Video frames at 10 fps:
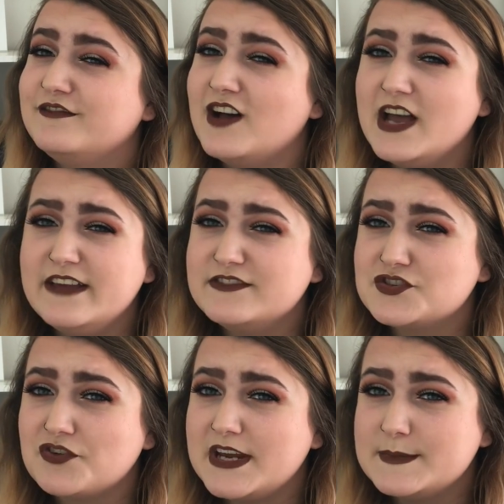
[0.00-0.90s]
4
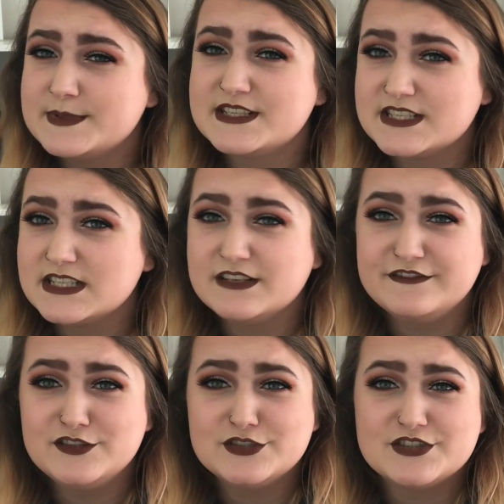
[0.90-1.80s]
trips
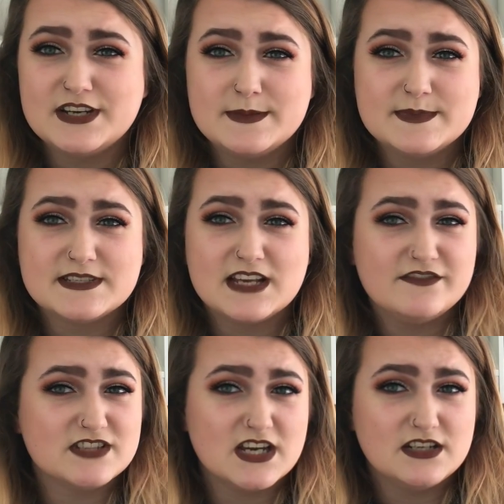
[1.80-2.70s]

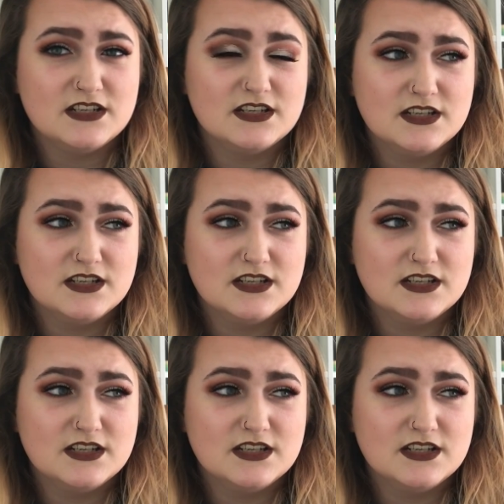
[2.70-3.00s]
I've done.